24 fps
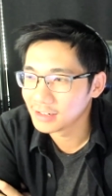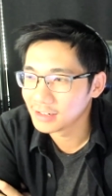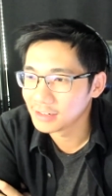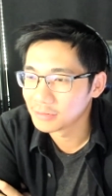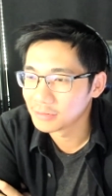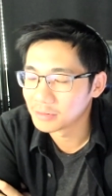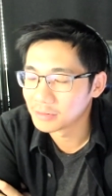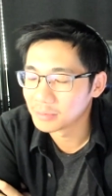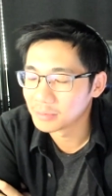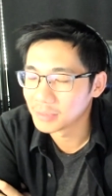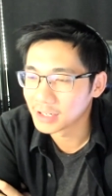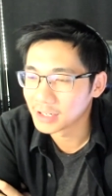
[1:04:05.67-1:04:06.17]
It
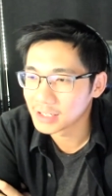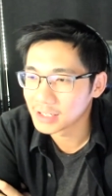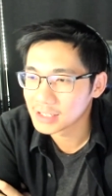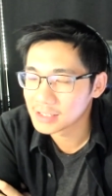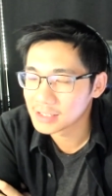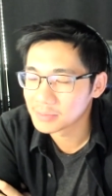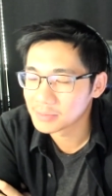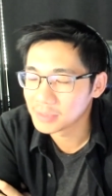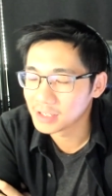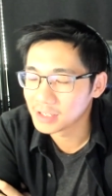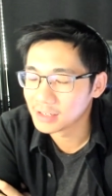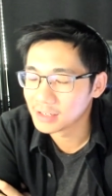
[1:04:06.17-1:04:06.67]

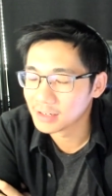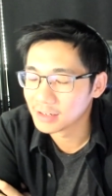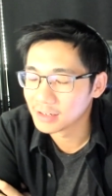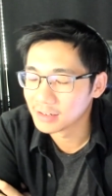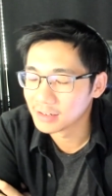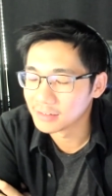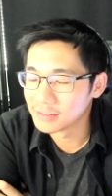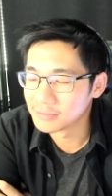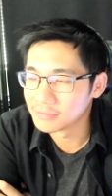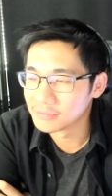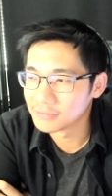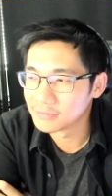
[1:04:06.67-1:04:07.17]
reminds me
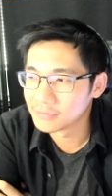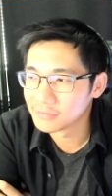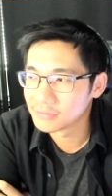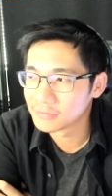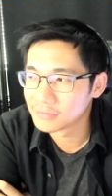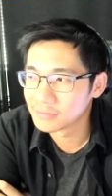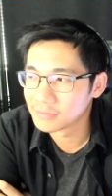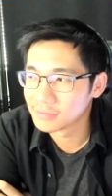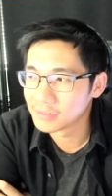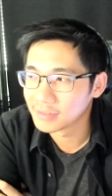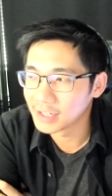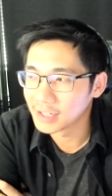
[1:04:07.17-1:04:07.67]
of,
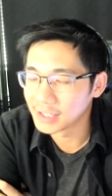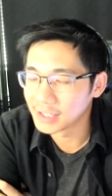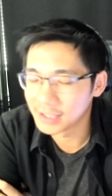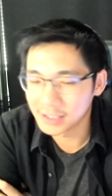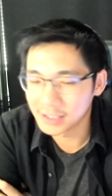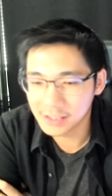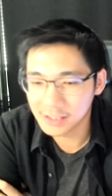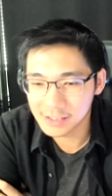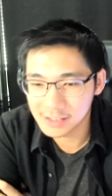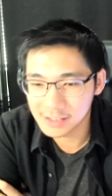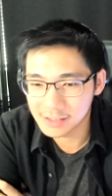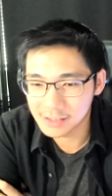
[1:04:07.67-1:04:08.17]
I think
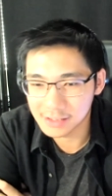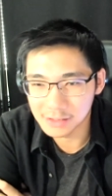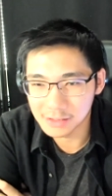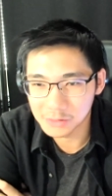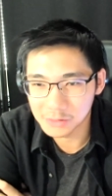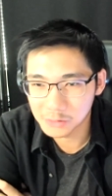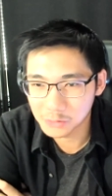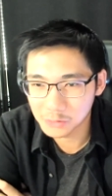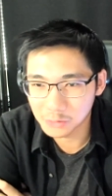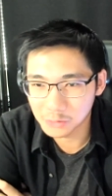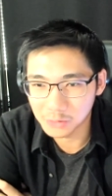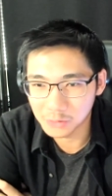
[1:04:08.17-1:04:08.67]
this is
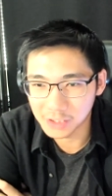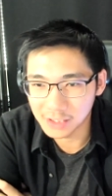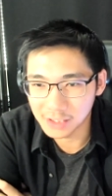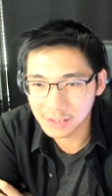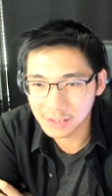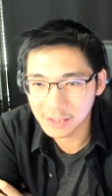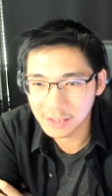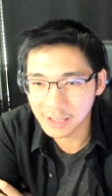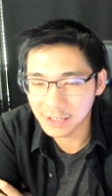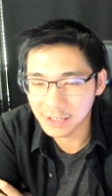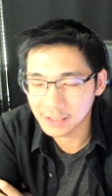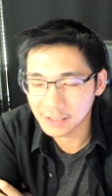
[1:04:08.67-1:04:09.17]
this tweet
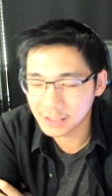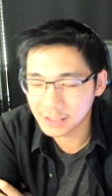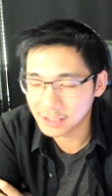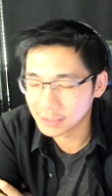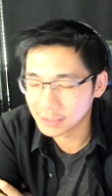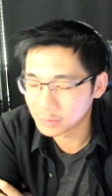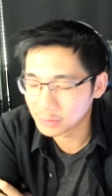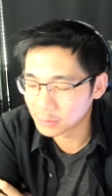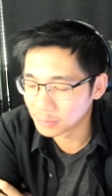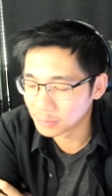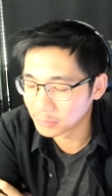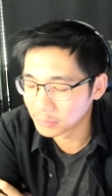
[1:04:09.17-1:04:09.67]
that
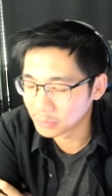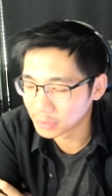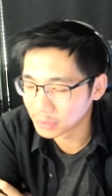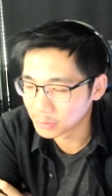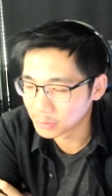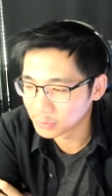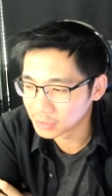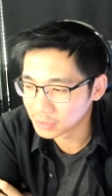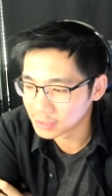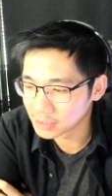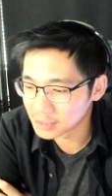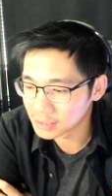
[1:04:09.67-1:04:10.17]
Keith Raboy
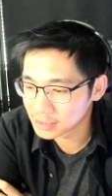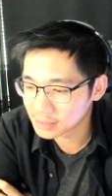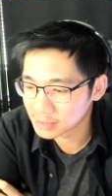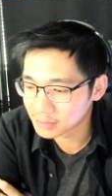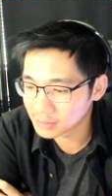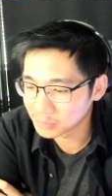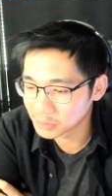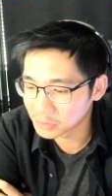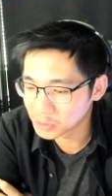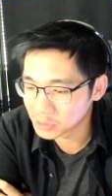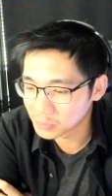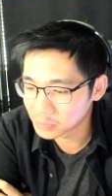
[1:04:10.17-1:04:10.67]
once
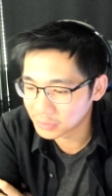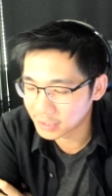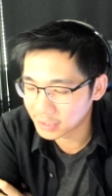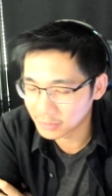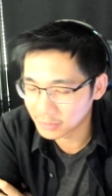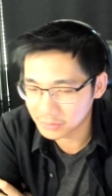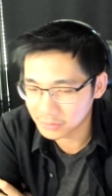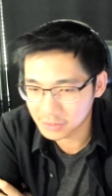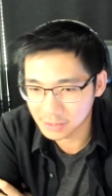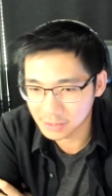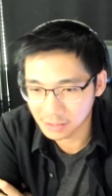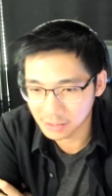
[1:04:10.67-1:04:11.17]
put
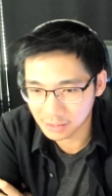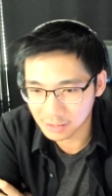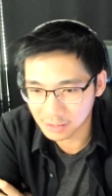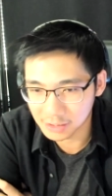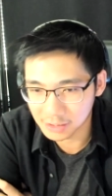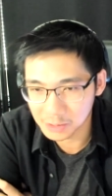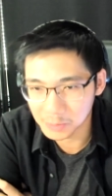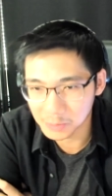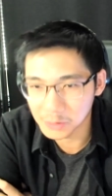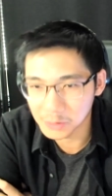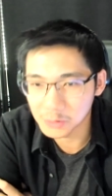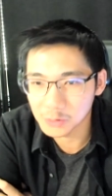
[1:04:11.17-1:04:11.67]
out to the
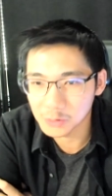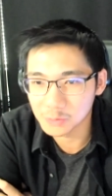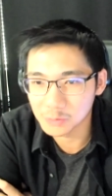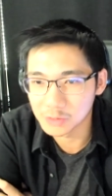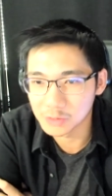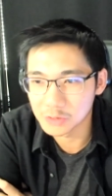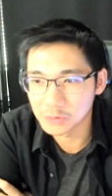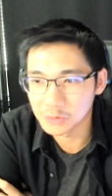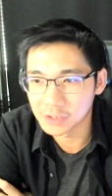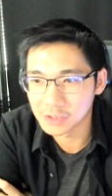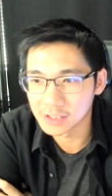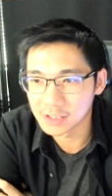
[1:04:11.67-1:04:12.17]
cosmos,
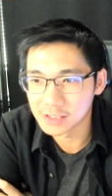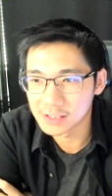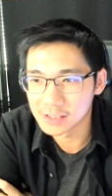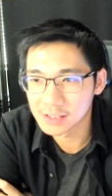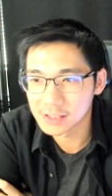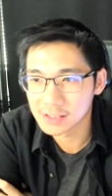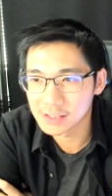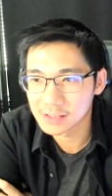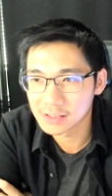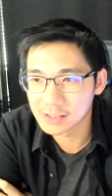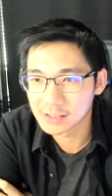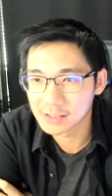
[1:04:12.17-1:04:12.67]
which
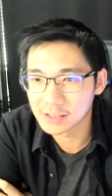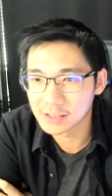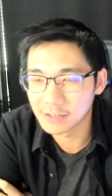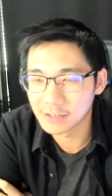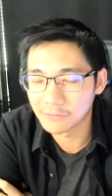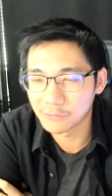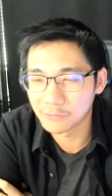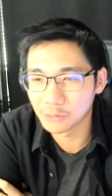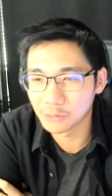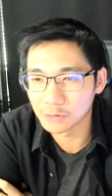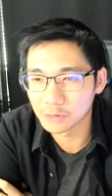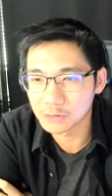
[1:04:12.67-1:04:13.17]
was
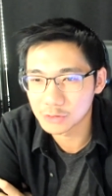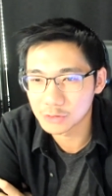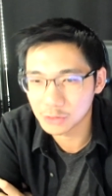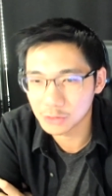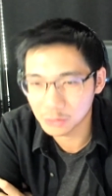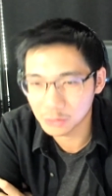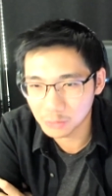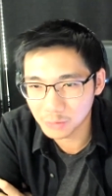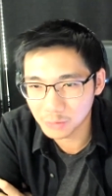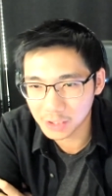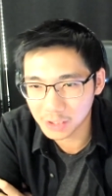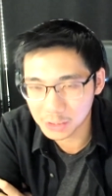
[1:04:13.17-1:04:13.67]
for
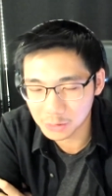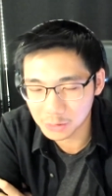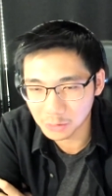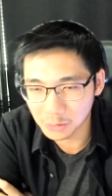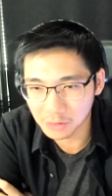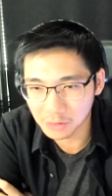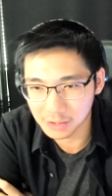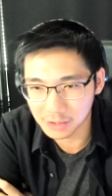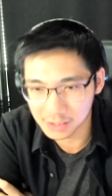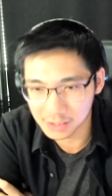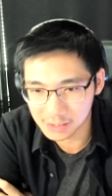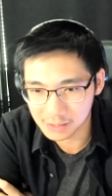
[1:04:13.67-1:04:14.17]
one-way door
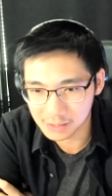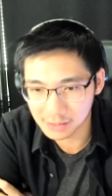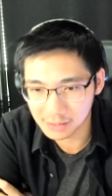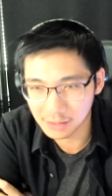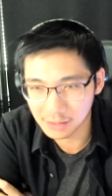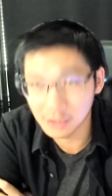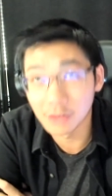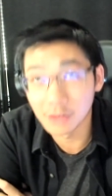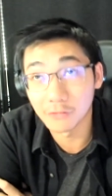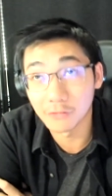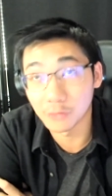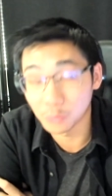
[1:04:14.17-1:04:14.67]

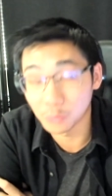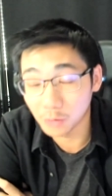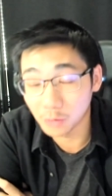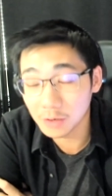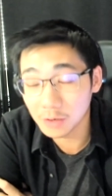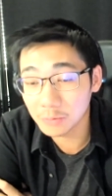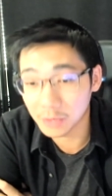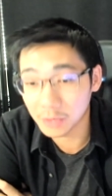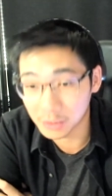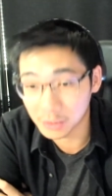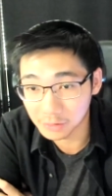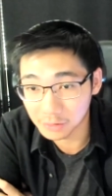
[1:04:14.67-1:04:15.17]

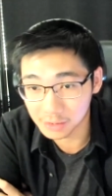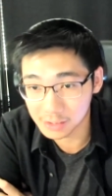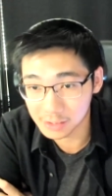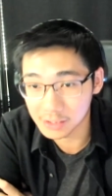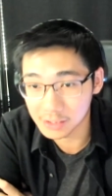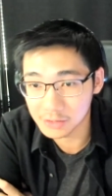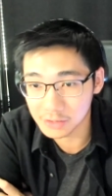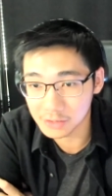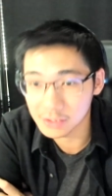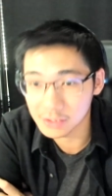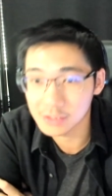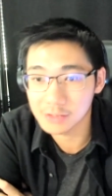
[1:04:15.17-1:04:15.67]

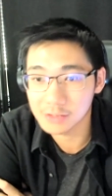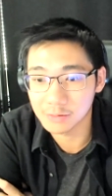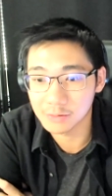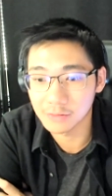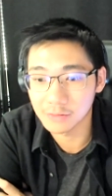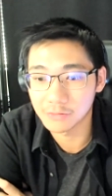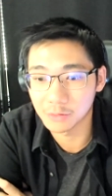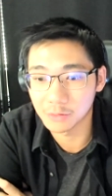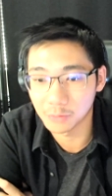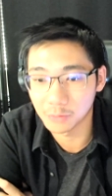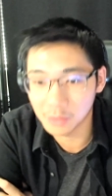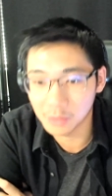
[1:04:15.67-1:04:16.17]
decisions.
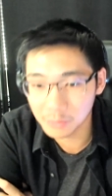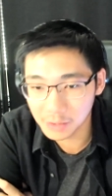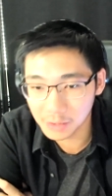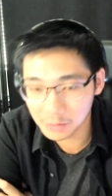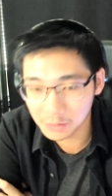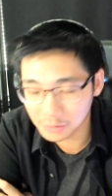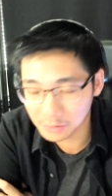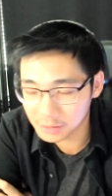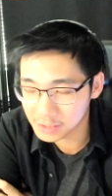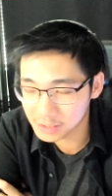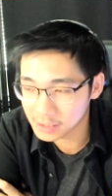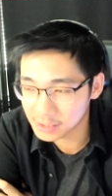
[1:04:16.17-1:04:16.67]
For one-way
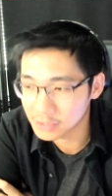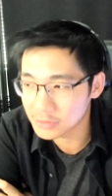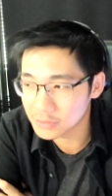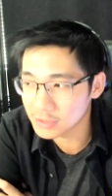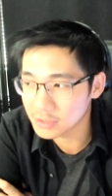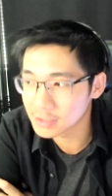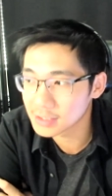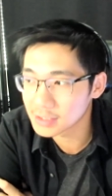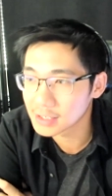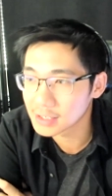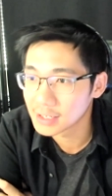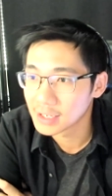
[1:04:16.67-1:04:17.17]
door
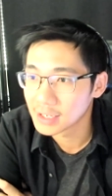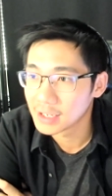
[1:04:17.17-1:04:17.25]
decisions,